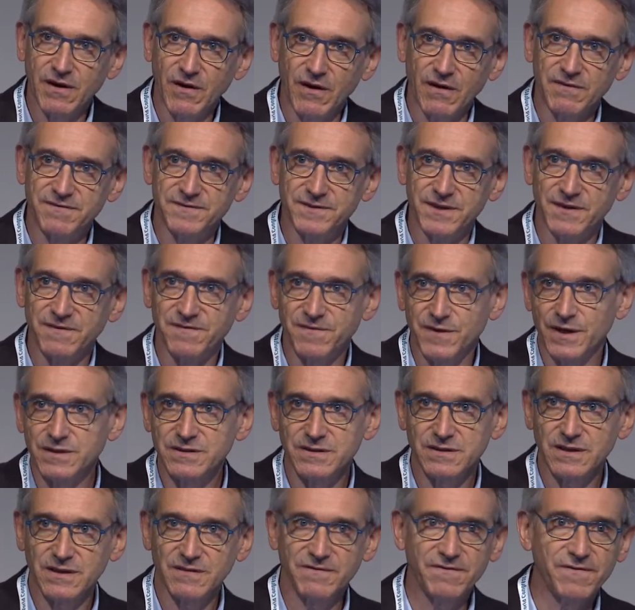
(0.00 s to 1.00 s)
of the
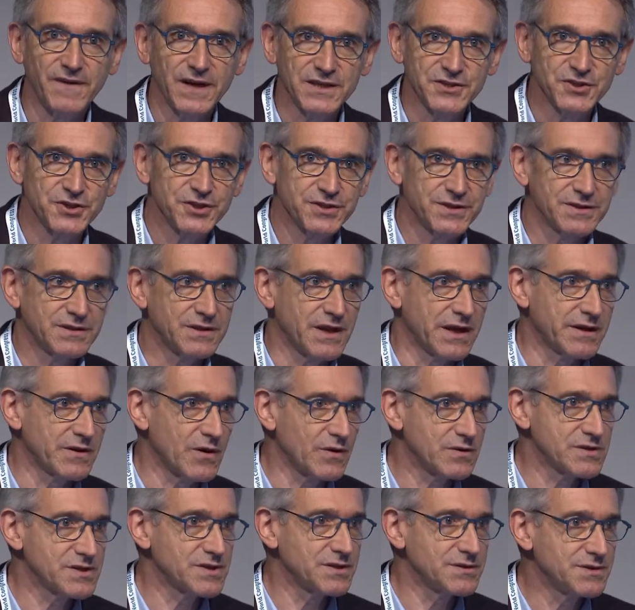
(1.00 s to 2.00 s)
frontal function and
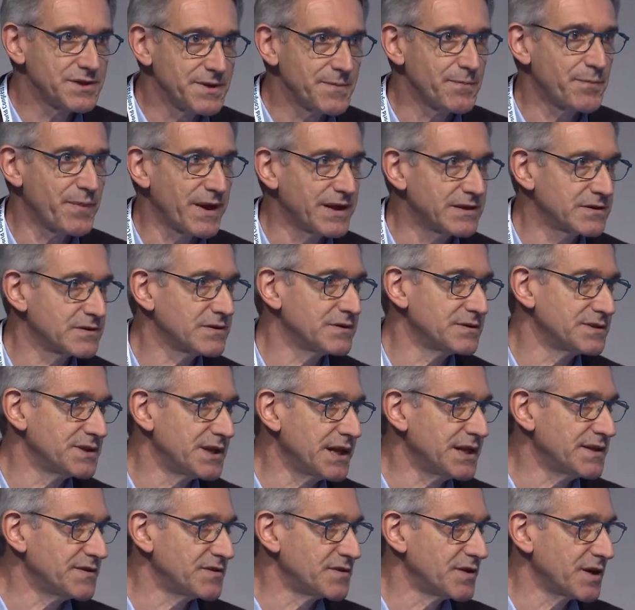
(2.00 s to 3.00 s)
also depend on the
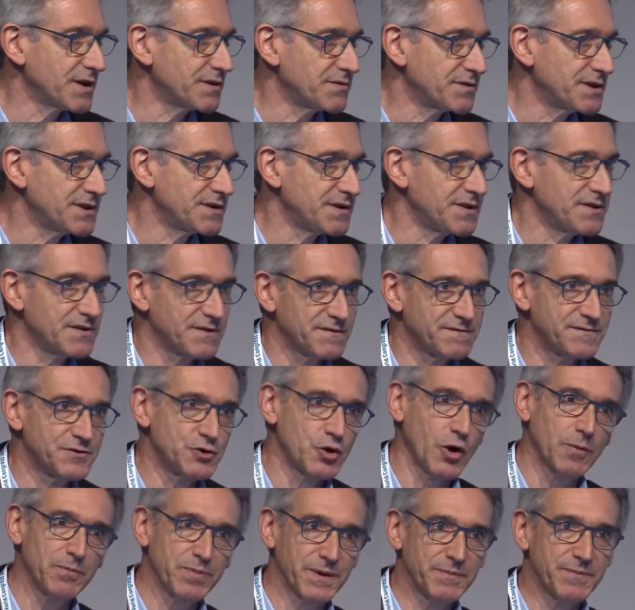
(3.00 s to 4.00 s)
integrity of
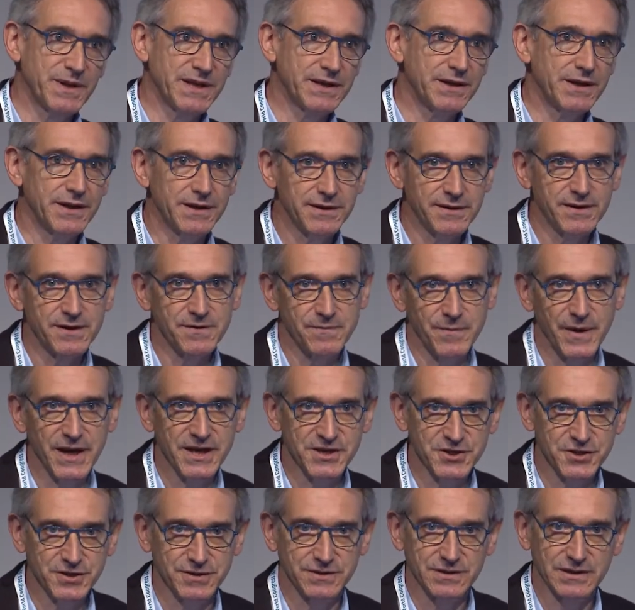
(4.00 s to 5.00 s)
dopamine
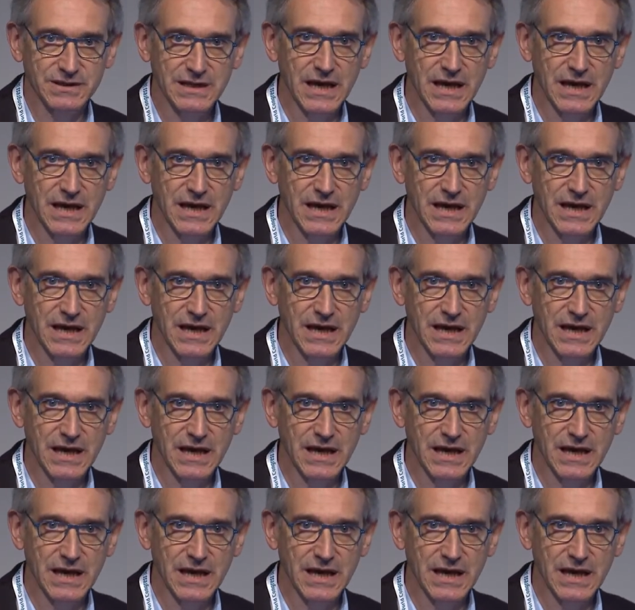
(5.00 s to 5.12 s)
innervation.